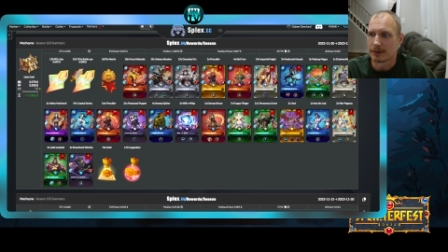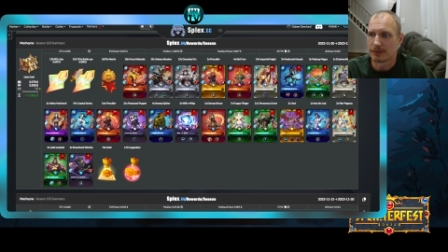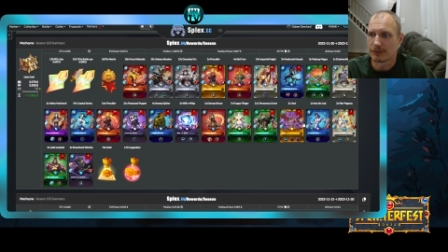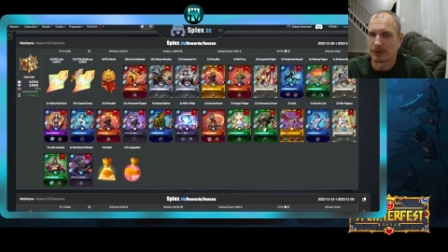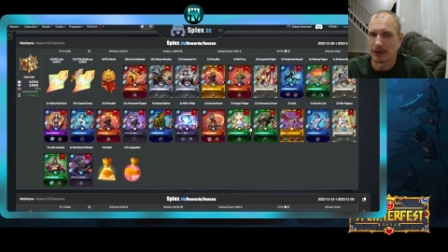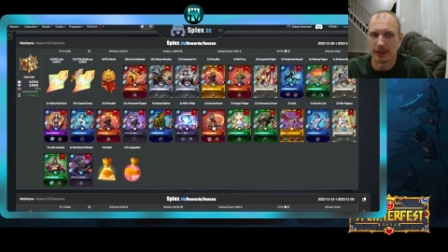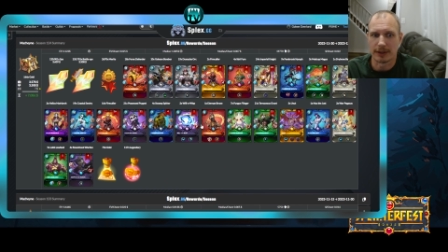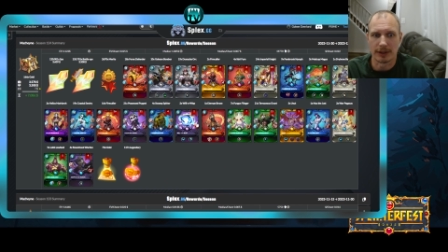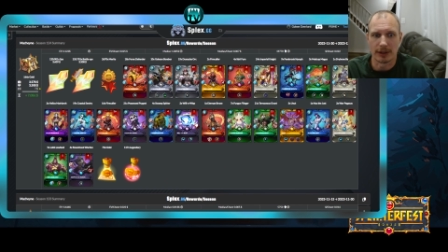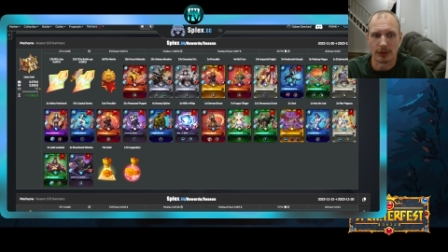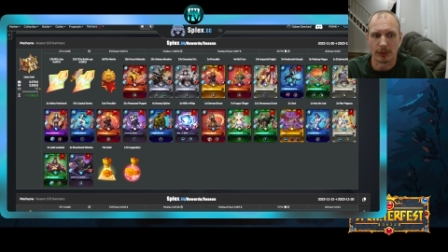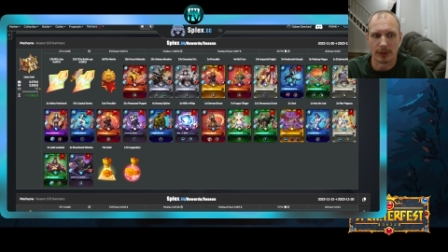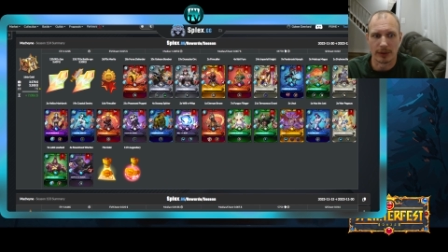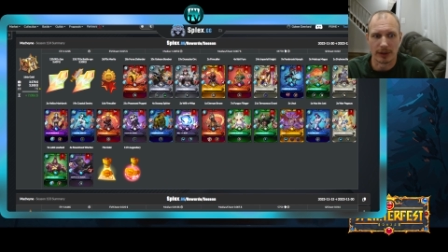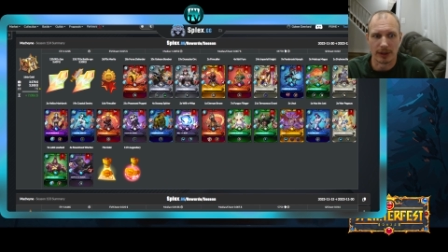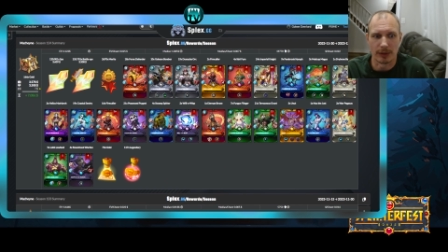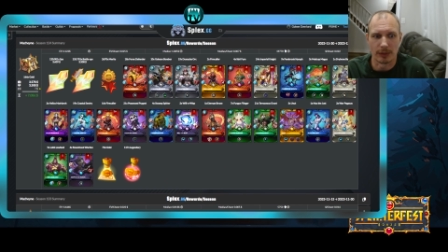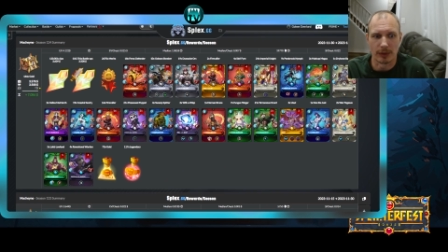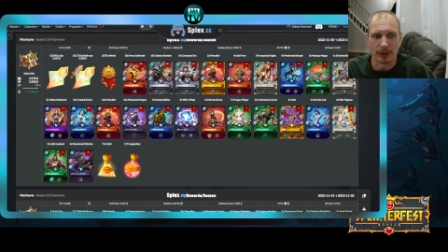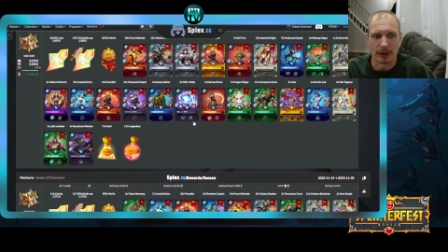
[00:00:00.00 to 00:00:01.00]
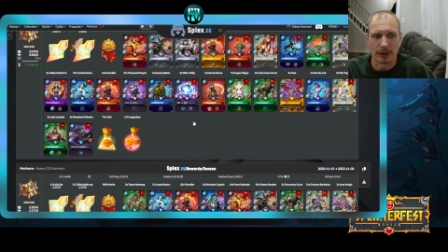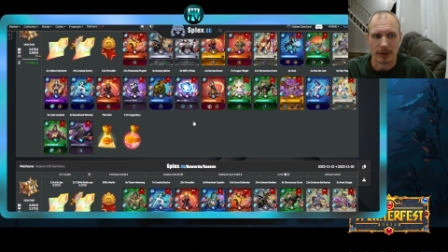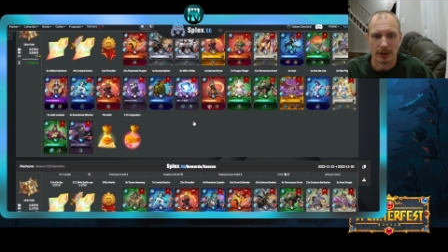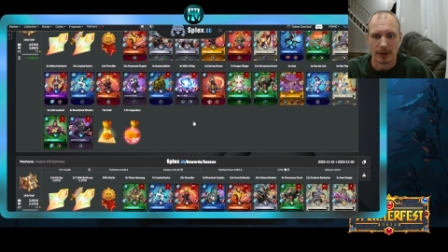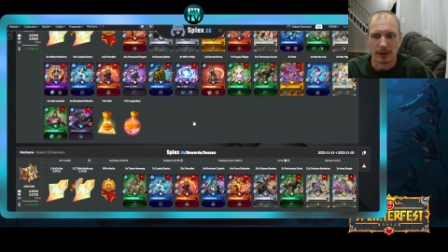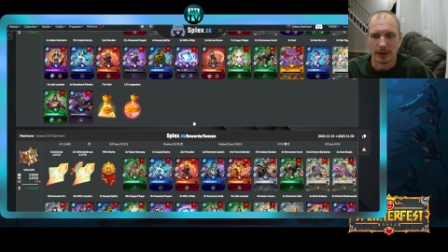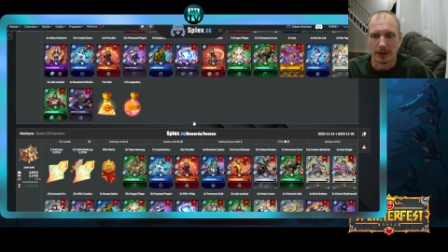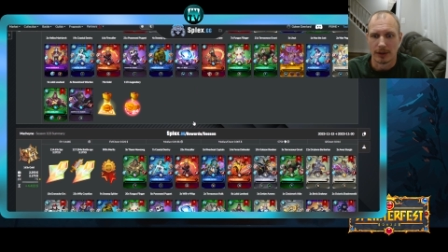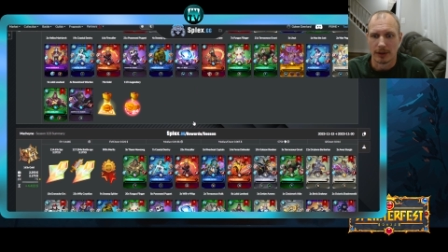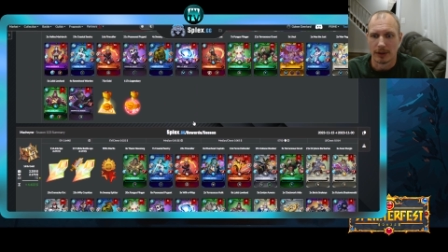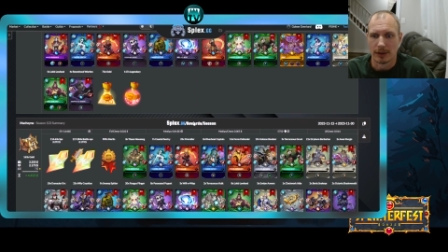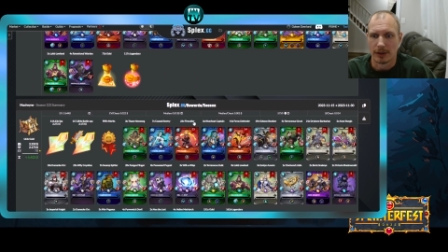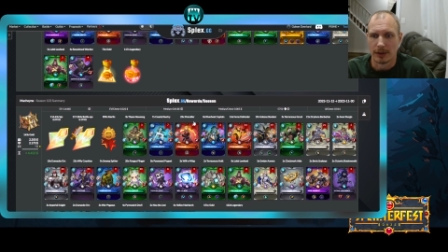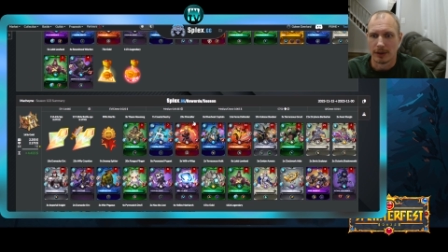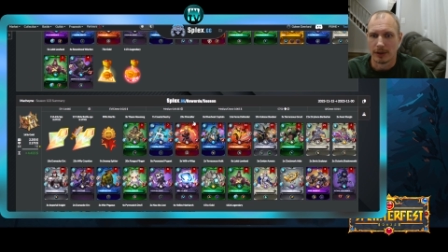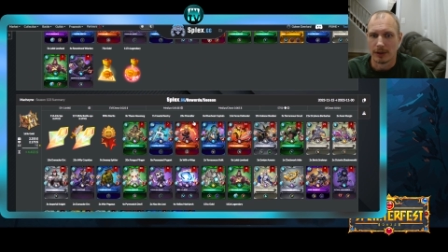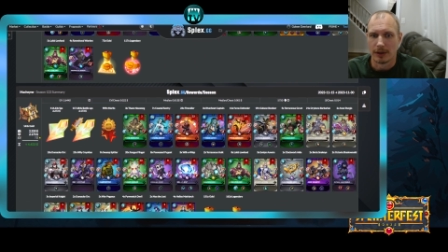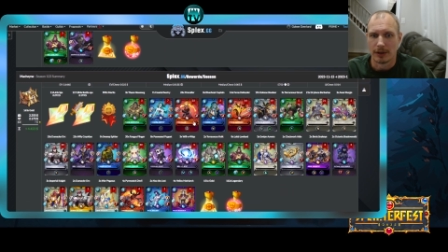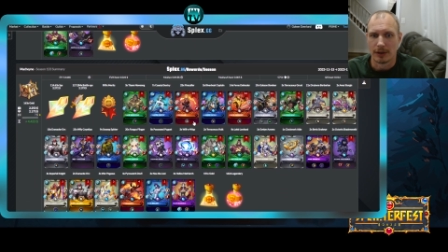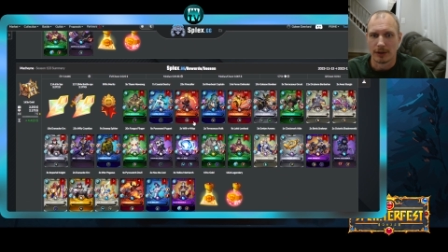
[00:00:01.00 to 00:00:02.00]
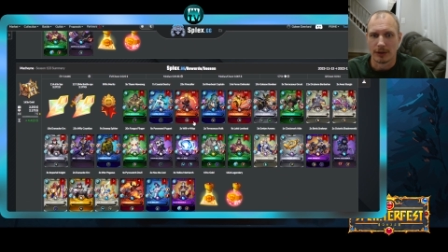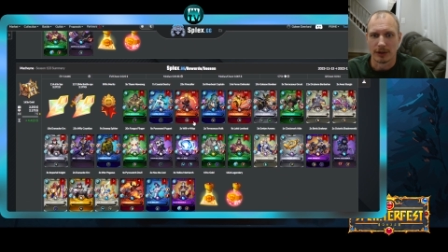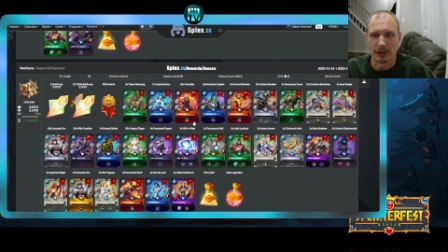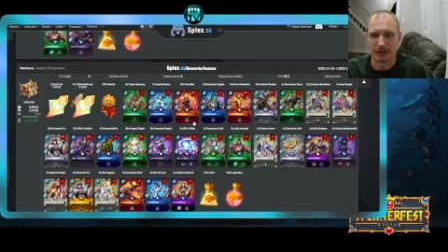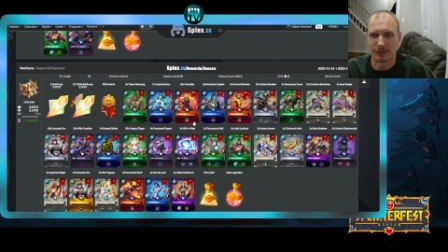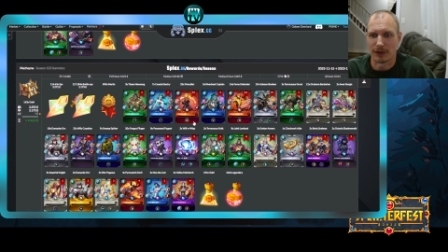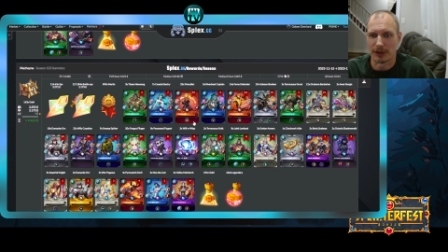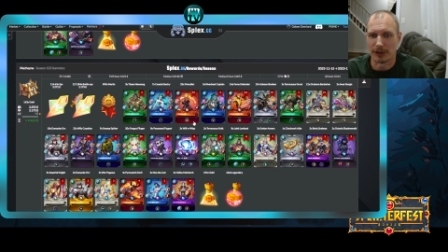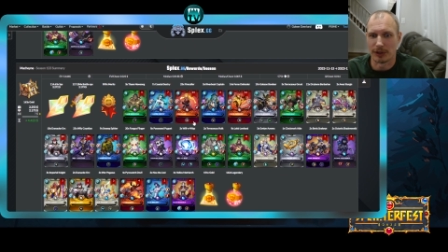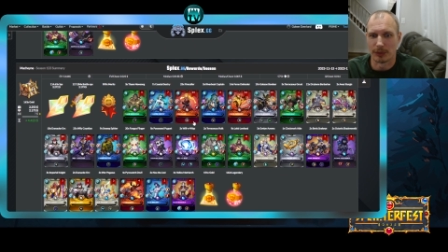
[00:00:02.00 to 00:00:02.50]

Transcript: Find out where they were. Let's find